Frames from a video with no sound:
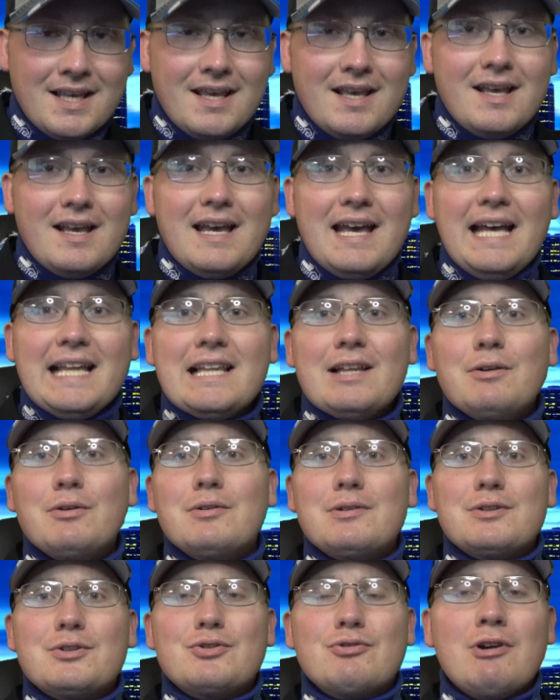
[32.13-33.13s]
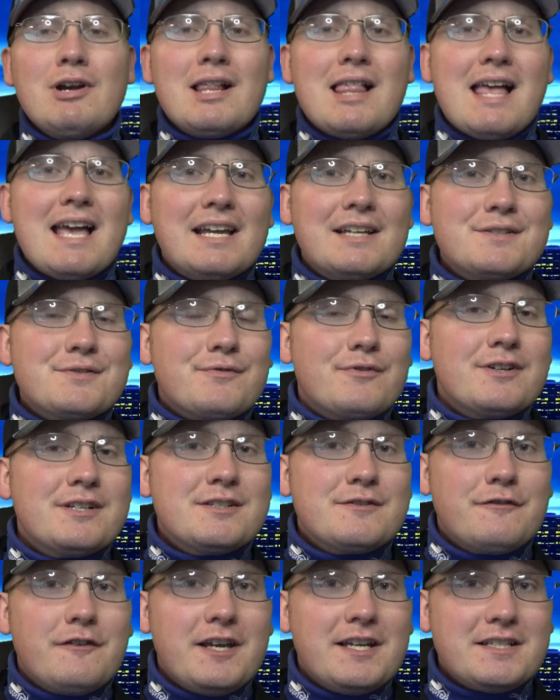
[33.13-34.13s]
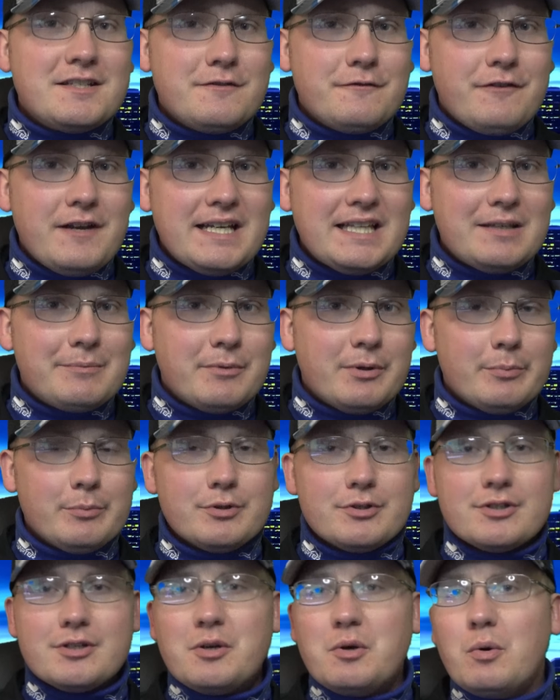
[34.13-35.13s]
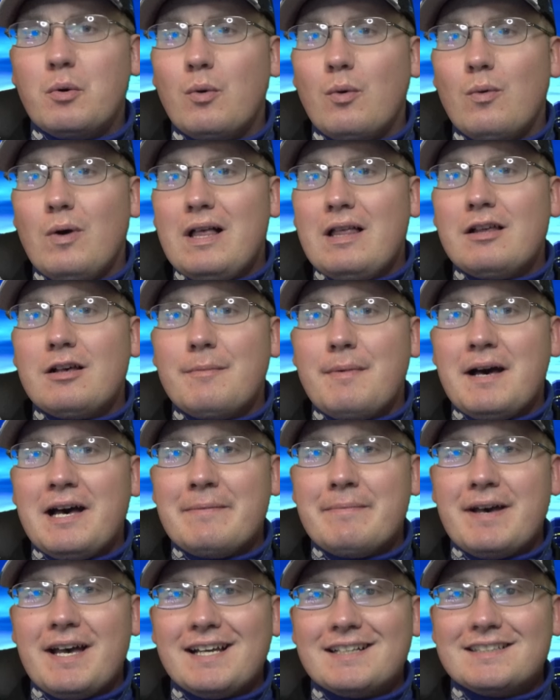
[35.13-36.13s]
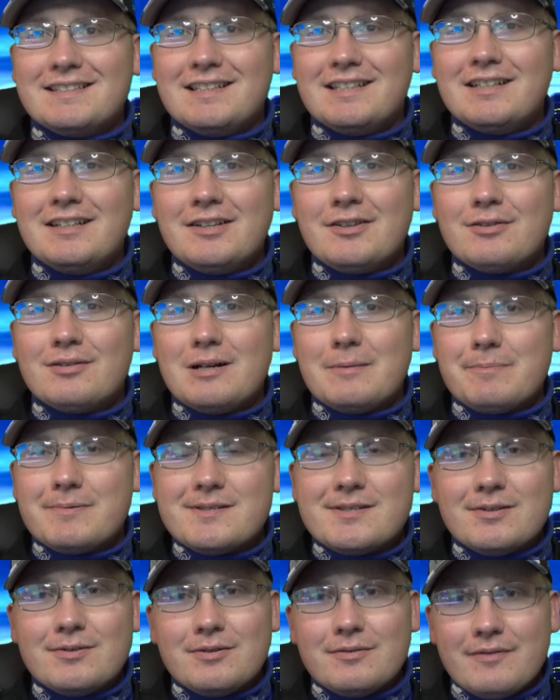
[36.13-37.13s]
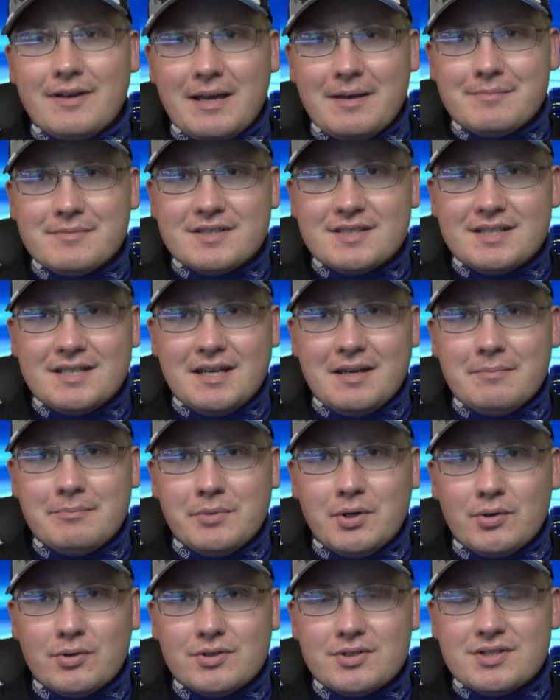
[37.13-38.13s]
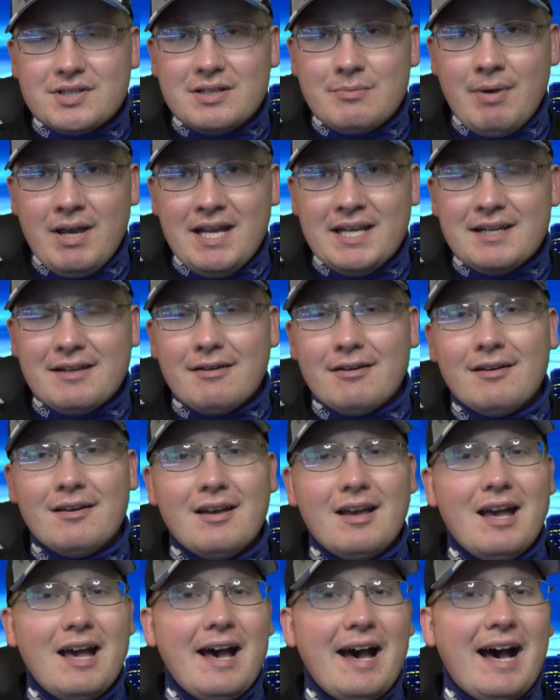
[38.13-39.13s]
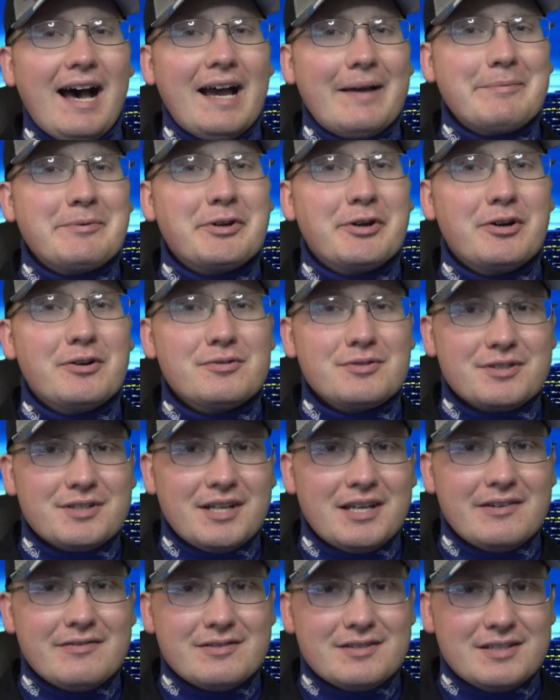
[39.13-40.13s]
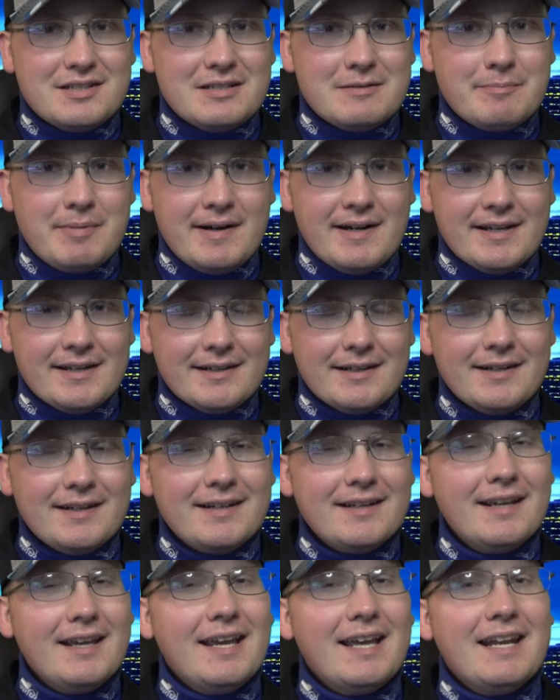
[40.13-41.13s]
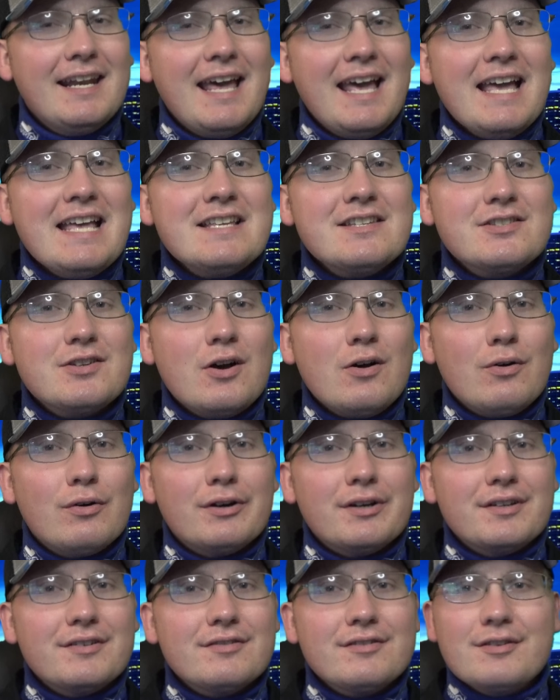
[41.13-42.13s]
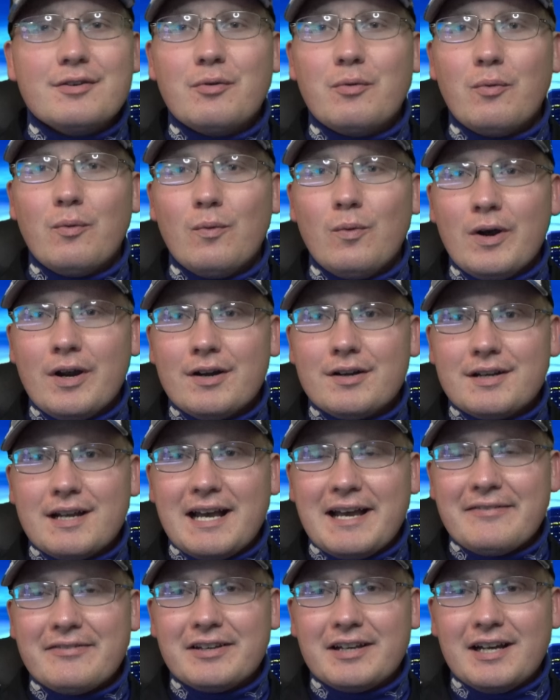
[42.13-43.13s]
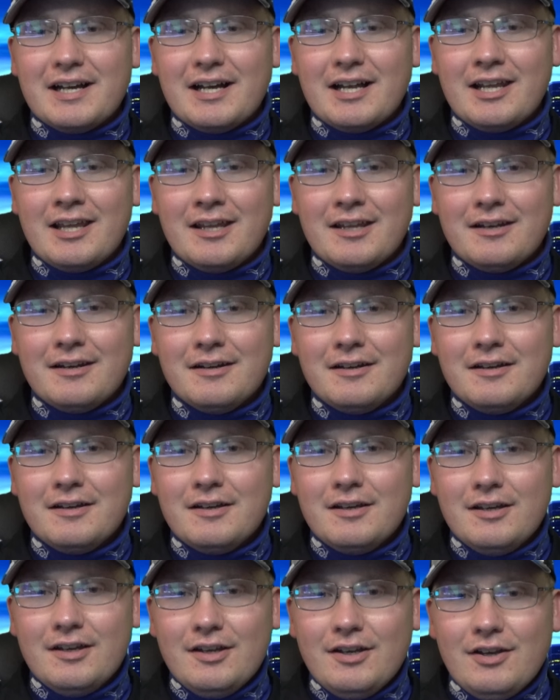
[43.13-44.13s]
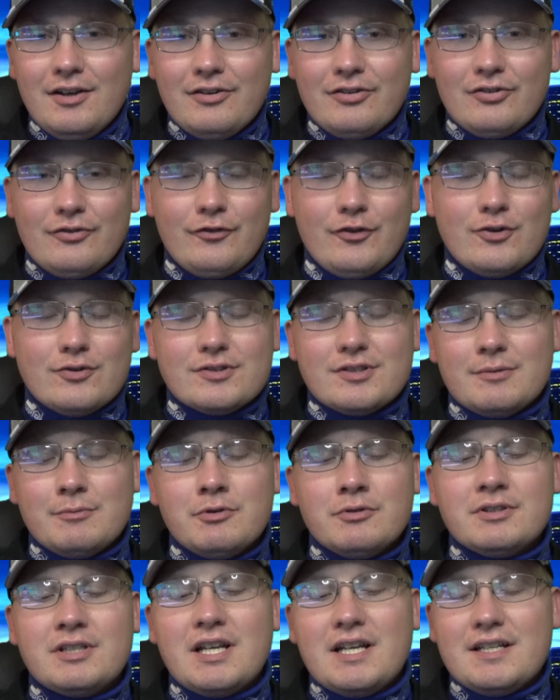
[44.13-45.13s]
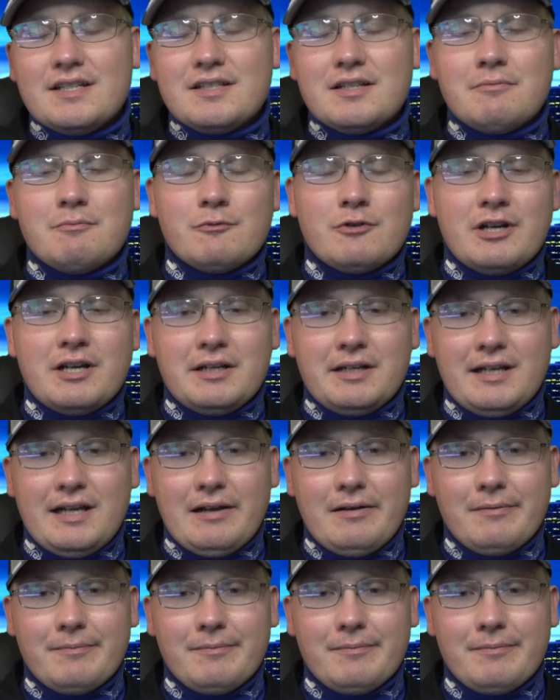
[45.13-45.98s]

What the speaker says: Hello, Detroit Lions friends, fans, and family members. Welcome on back to yet another episode of MCM Motor City Mania. I'm your host, David T. Pike. And as always, we're diving on in. So folks, I'm going to tell you something right now.